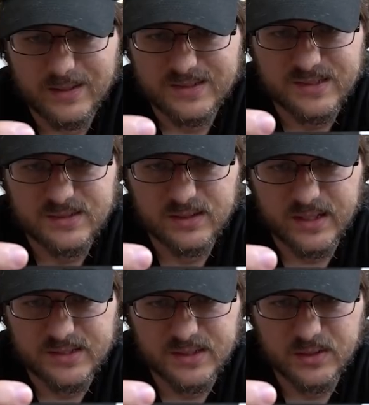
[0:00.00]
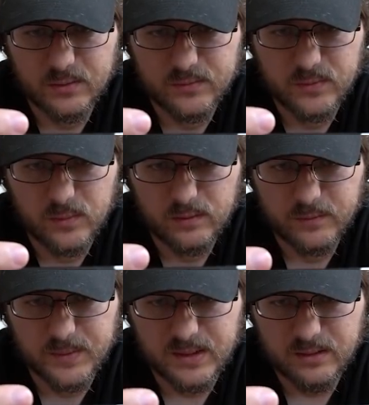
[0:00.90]
This doesn't look like it's gonna go too well
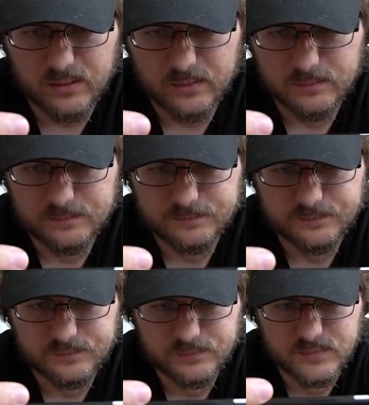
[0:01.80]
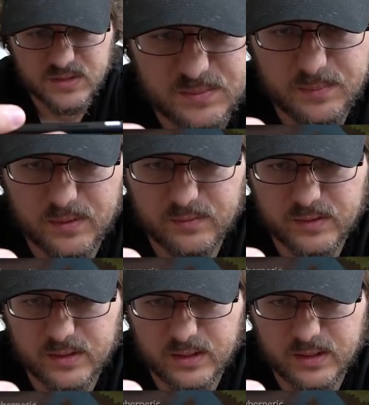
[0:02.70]
for me either, to be perfectly